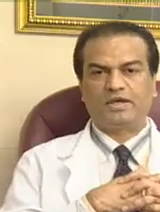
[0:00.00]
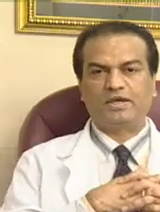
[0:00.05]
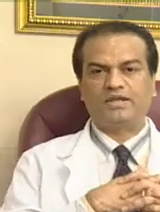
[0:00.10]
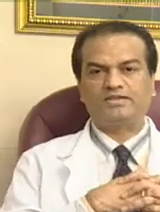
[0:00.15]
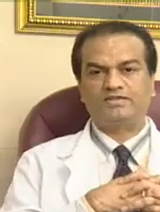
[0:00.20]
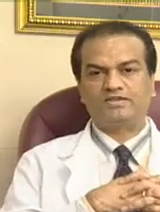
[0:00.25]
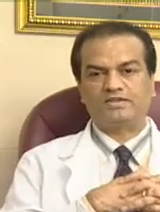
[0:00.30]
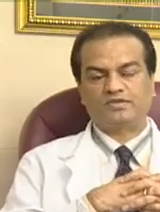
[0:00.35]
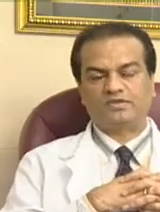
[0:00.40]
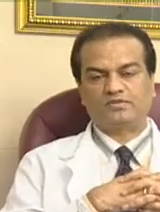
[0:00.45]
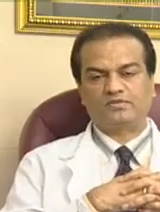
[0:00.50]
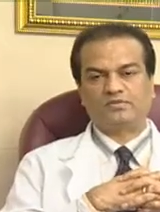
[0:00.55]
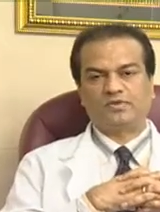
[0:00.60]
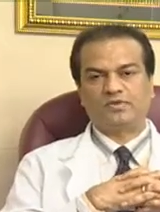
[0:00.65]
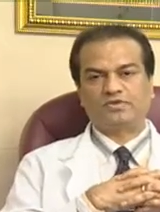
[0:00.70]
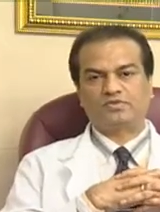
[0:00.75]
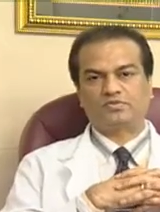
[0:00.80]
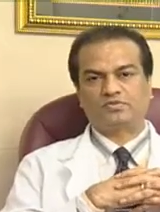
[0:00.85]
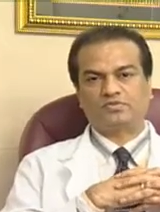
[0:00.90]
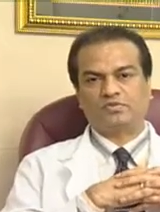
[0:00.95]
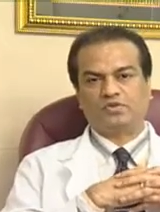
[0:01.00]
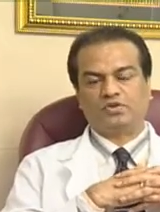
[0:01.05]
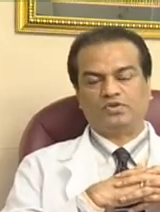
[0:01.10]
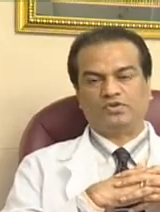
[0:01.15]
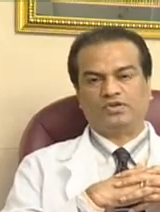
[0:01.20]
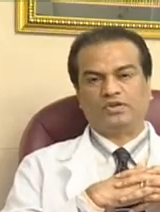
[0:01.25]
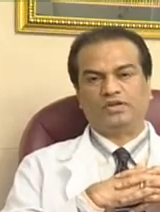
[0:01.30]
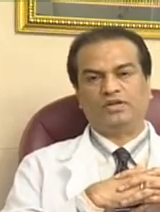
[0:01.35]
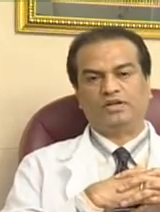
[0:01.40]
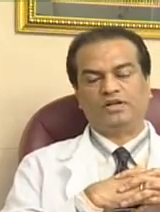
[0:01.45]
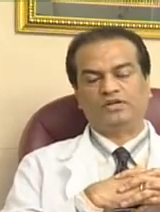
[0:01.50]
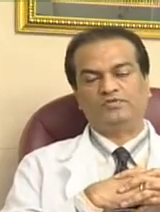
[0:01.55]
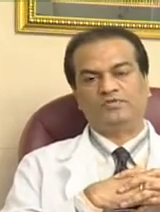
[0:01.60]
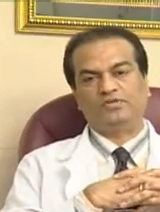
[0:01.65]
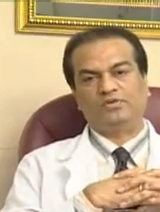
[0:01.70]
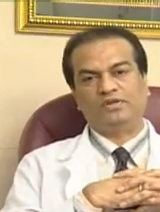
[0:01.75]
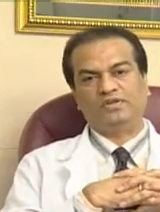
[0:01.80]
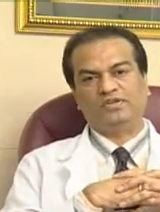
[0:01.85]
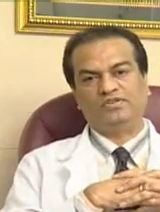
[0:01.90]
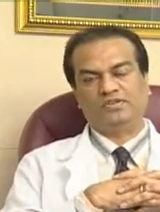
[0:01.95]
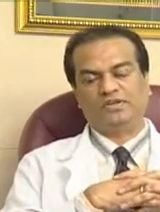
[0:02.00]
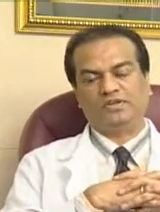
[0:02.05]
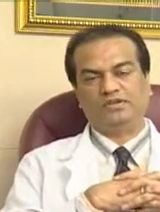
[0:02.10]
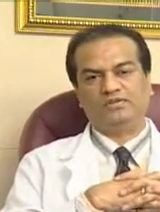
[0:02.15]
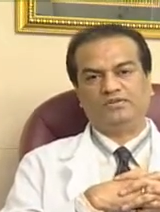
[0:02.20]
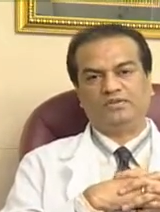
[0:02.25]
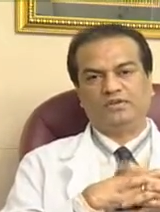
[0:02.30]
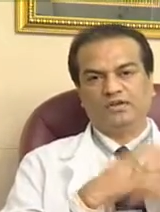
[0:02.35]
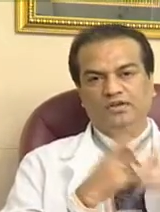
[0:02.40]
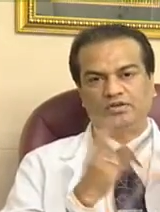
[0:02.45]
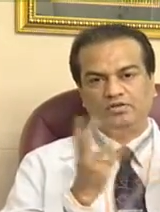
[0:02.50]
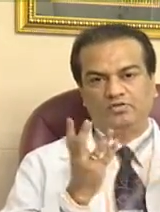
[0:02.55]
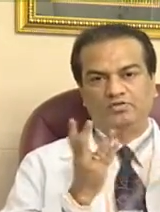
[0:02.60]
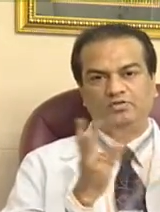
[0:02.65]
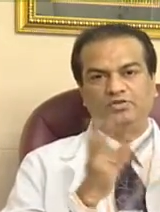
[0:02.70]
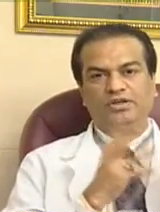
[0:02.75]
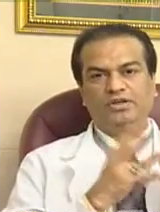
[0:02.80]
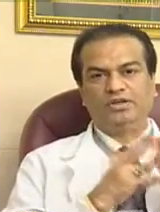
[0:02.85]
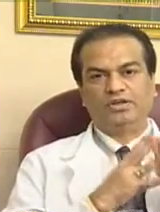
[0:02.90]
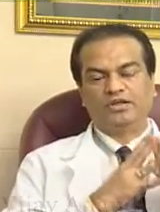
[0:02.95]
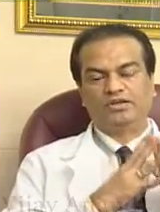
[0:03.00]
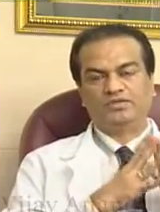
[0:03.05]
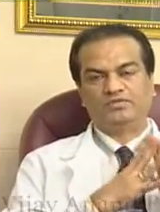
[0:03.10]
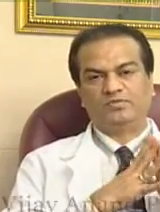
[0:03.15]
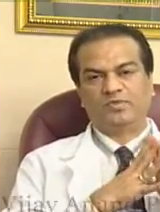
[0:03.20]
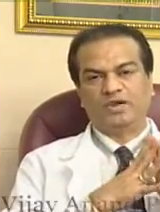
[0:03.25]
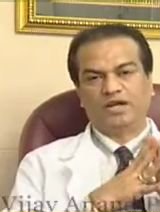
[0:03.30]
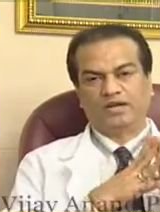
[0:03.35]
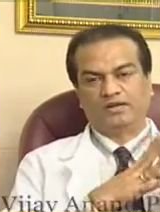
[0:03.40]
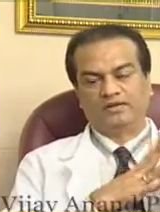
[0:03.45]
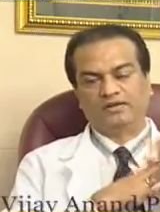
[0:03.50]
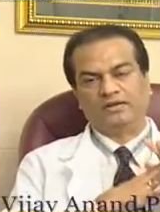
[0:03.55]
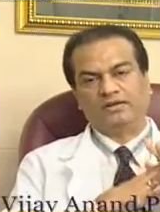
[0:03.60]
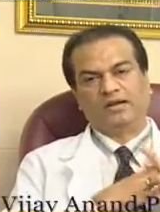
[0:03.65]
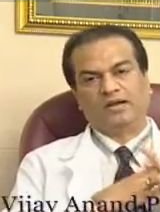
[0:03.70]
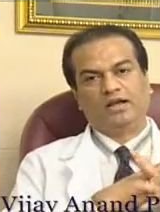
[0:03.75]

cancer, which was a dreadful disease 2 decades back,